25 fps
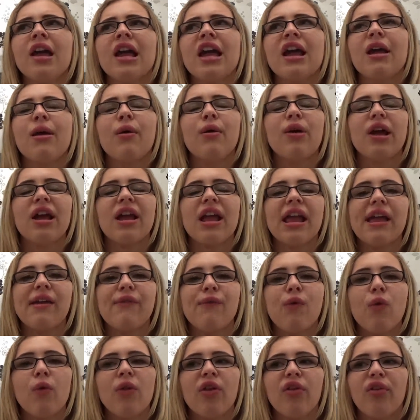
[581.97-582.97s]
He
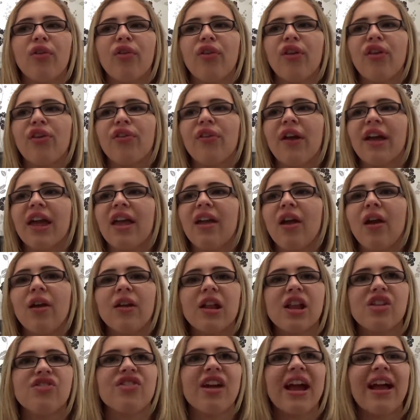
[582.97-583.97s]
thought this was his like
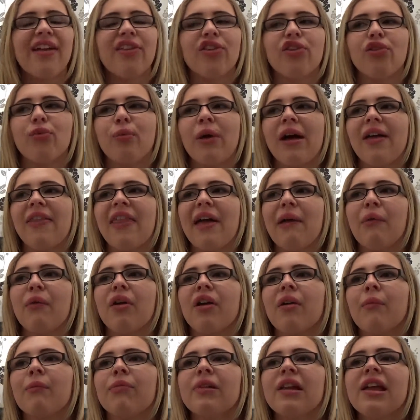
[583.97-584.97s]
only chance, where they were
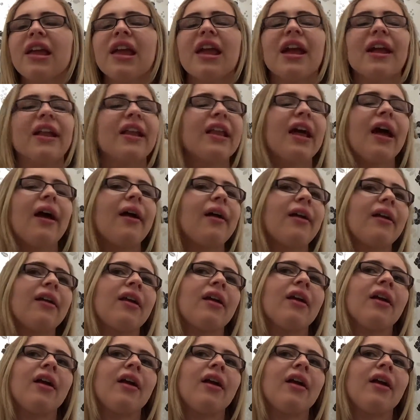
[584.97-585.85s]
completely alone